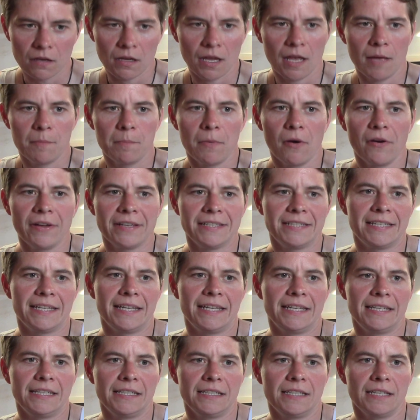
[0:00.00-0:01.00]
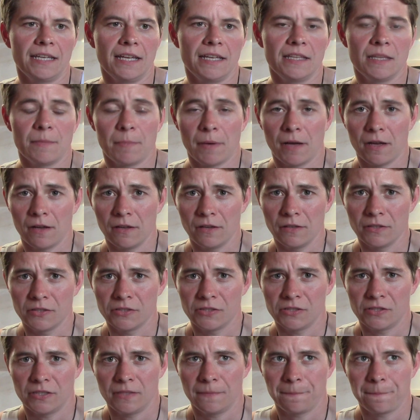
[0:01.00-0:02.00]
at binding in the
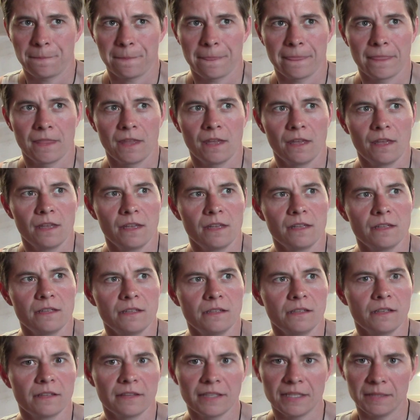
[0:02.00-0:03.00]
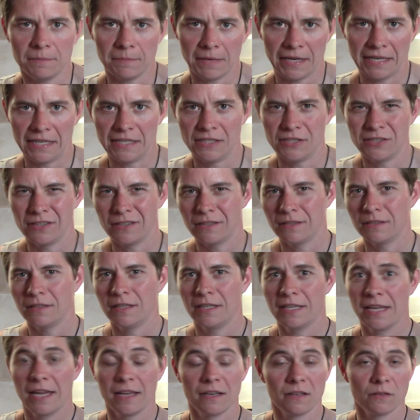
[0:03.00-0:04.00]
past, nothing major.
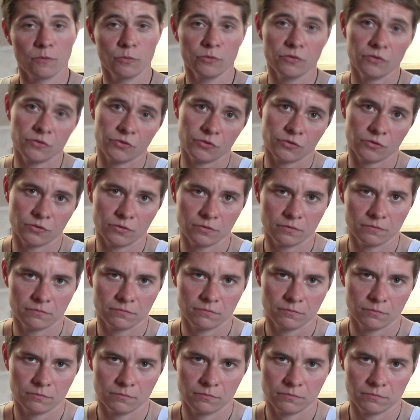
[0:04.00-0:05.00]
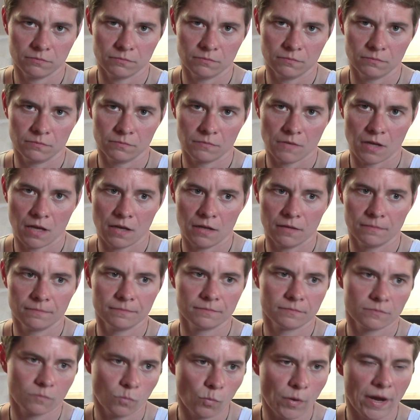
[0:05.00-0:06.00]
Again, I wasn't sure
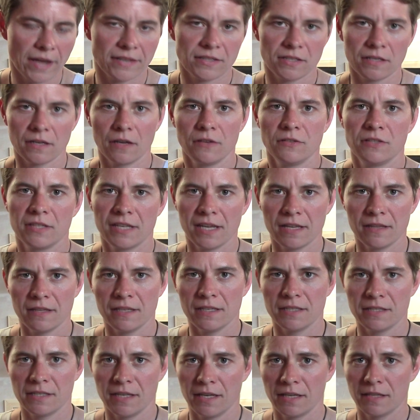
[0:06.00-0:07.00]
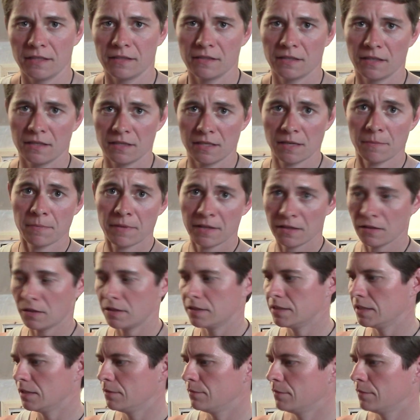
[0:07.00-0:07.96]
where to go to get these things, and something that I did